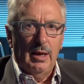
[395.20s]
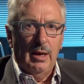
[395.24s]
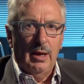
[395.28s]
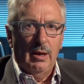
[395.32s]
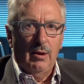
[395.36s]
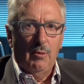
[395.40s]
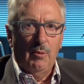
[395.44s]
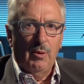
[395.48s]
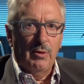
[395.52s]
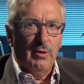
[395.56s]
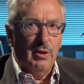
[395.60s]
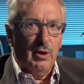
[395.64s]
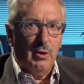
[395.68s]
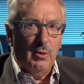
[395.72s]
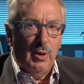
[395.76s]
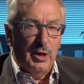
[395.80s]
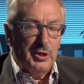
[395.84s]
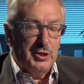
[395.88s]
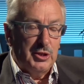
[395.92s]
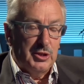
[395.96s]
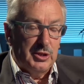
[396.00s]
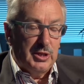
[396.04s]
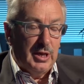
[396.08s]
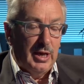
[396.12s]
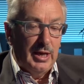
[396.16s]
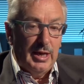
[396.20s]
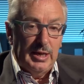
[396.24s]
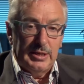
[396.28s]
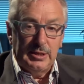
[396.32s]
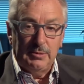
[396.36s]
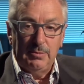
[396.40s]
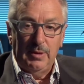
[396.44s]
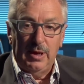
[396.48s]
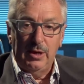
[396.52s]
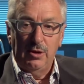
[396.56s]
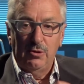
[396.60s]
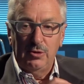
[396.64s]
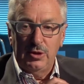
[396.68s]
one of the questions I ask
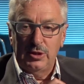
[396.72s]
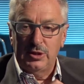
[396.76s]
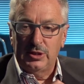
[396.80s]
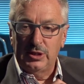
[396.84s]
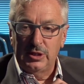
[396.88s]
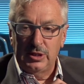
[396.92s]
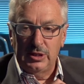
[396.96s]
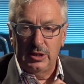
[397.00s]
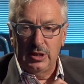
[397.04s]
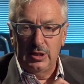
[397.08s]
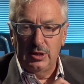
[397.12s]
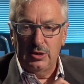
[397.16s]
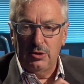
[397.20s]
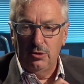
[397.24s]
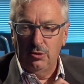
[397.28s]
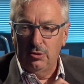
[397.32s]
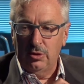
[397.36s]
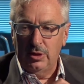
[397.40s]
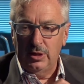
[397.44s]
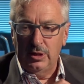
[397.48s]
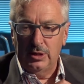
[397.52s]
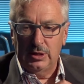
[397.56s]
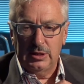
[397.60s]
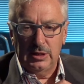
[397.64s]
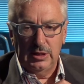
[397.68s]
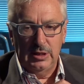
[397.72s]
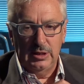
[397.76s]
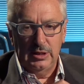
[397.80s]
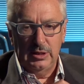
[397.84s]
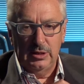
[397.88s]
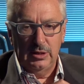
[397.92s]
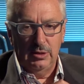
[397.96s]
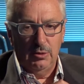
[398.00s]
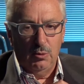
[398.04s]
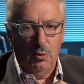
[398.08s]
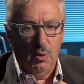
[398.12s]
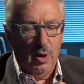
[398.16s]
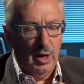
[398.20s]
my audiences in the talk is,
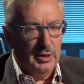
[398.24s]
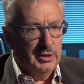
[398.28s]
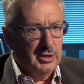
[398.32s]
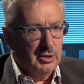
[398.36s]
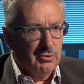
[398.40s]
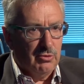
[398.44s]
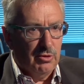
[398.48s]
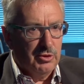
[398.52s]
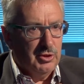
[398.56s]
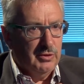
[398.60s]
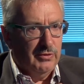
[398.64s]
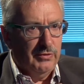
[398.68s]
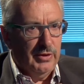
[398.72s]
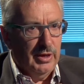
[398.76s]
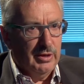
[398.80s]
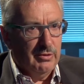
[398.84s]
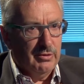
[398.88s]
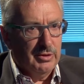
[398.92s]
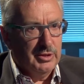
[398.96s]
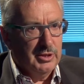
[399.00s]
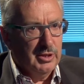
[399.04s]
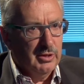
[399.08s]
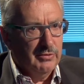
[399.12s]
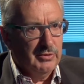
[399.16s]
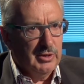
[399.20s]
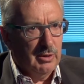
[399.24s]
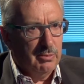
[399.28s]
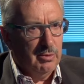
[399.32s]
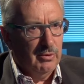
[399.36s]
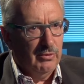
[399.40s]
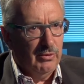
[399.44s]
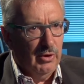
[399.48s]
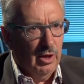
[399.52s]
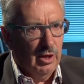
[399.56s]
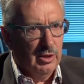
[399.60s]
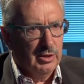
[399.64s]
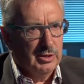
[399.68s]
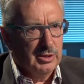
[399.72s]
why does Roger Federer serve double
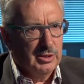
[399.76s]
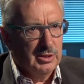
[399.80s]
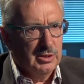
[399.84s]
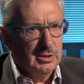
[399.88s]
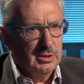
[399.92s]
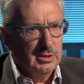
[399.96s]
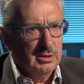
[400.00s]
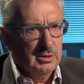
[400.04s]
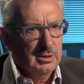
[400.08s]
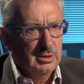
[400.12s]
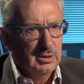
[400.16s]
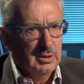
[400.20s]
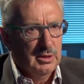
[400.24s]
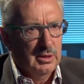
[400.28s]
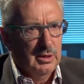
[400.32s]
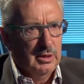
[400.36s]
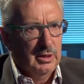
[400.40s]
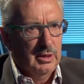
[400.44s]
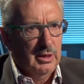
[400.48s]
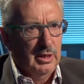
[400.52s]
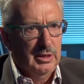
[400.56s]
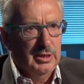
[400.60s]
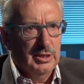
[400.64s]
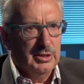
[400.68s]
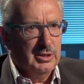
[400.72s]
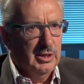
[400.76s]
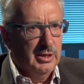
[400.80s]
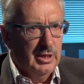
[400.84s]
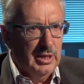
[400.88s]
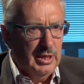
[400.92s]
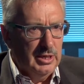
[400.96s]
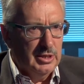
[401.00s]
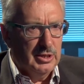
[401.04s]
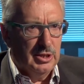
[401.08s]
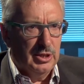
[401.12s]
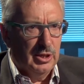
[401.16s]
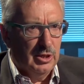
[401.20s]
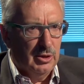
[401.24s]
faults? He doesn't
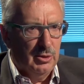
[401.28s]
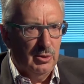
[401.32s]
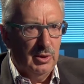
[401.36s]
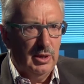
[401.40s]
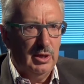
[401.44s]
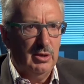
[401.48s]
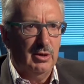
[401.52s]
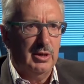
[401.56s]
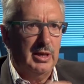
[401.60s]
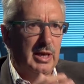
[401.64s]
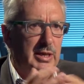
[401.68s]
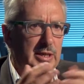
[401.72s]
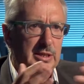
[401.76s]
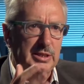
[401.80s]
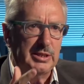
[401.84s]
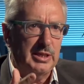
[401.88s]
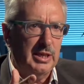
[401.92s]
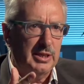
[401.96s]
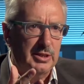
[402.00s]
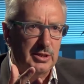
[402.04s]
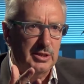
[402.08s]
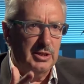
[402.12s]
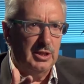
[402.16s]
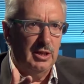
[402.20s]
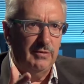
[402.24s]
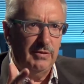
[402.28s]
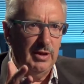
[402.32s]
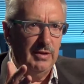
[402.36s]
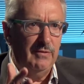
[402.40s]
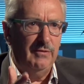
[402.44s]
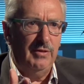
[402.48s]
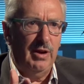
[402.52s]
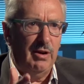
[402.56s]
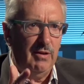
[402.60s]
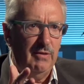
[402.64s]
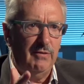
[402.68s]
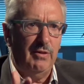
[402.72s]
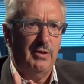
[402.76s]
need to. He could get his second serve in
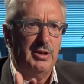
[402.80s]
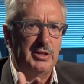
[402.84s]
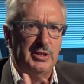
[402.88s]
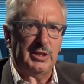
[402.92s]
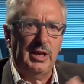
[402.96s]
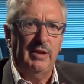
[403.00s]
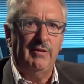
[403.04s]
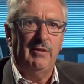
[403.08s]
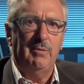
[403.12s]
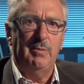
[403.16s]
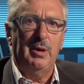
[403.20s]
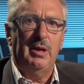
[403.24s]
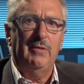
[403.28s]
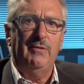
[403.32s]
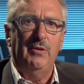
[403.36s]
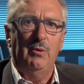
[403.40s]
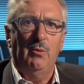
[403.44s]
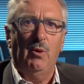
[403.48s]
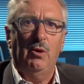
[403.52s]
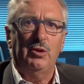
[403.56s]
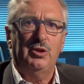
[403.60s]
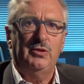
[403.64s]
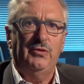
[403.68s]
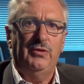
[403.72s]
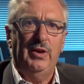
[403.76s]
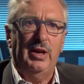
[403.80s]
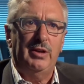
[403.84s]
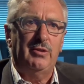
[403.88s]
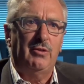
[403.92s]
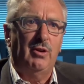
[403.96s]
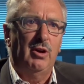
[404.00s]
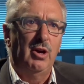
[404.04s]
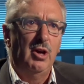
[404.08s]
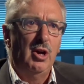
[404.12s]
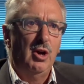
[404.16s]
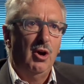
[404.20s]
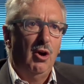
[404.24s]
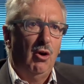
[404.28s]
very, very safely. But if you watch
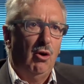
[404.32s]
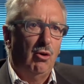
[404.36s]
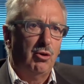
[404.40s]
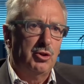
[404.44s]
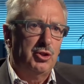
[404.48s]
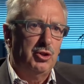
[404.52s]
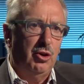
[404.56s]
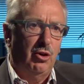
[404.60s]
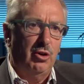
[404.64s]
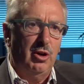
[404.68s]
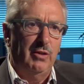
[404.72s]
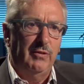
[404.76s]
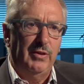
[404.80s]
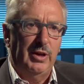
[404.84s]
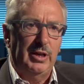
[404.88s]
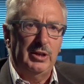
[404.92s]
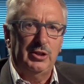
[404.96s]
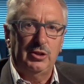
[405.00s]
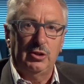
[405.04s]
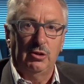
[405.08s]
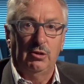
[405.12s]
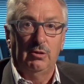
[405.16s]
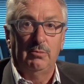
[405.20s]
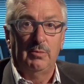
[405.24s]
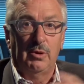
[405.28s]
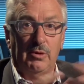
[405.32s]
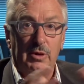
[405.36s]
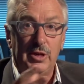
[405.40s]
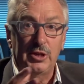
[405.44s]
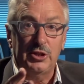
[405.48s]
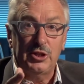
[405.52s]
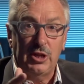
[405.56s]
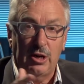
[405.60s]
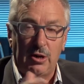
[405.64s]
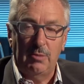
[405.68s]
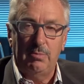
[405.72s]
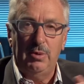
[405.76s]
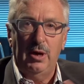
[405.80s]
Federer or Djokovic or Maria
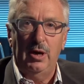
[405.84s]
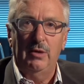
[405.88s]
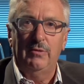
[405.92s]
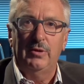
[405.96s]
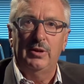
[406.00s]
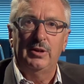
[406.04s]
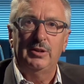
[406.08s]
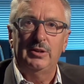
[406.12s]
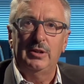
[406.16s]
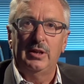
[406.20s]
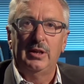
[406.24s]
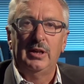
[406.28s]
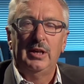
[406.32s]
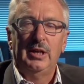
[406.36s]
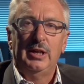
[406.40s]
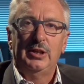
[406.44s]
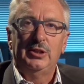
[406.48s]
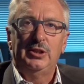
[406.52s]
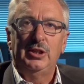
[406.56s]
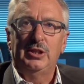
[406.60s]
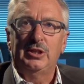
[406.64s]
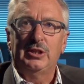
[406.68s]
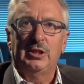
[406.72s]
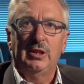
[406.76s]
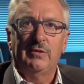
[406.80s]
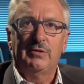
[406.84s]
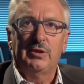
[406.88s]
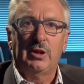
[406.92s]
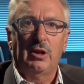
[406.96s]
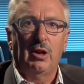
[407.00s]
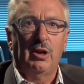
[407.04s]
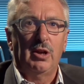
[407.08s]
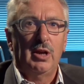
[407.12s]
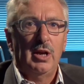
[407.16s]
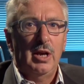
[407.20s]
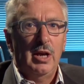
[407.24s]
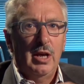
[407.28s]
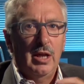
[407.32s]
Sharapova, she serves a
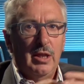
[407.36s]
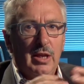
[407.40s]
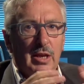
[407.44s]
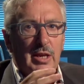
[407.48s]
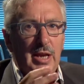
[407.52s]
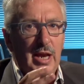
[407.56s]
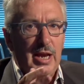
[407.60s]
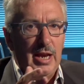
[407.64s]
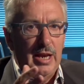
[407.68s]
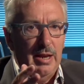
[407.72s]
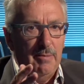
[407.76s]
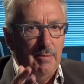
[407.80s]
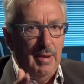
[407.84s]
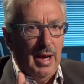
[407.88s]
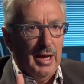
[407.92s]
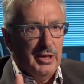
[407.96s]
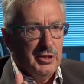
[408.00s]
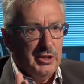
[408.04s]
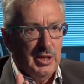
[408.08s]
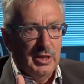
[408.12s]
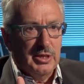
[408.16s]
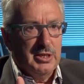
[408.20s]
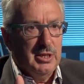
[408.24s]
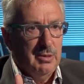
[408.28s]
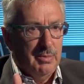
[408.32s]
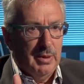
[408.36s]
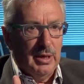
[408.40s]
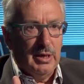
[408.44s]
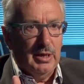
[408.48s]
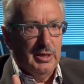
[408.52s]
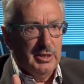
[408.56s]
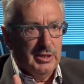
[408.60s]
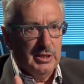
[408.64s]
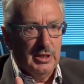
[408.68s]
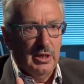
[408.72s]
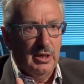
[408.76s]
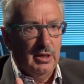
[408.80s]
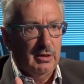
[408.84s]
lot. In a match, they'll typically
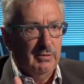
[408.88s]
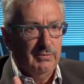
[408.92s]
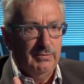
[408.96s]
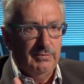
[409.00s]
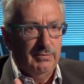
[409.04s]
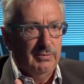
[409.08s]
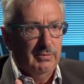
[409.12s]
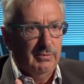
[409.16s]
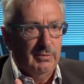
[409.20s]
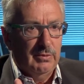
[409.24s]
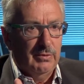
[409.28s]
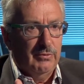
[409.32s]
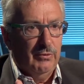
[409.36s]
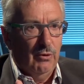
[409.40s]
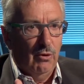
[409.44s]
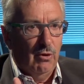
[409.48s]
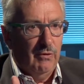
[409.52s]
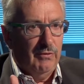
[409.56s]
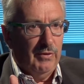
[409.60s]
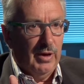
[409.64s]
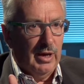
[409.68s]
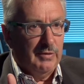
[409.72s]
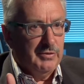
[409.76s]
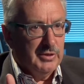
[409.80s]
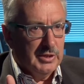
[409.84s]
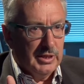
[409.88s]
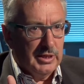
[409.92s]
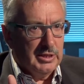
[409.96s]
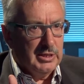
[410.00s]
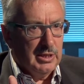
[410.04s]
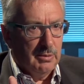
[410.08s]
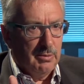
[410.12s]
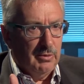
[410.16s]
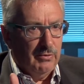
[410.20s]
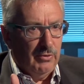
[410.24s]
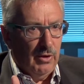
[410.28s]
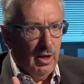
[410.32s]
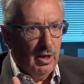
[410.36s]
serve 4, 5, 6
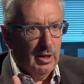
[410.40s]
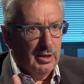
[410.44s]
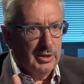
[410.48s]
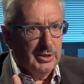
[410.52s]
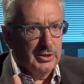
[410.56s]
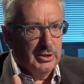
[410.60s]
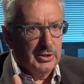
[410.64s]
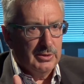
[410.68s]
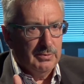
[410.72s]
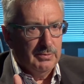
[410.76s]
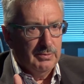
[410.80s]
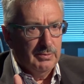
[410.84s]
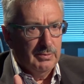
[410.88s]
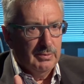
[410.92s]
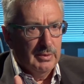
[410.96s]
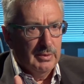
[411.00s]
double faults.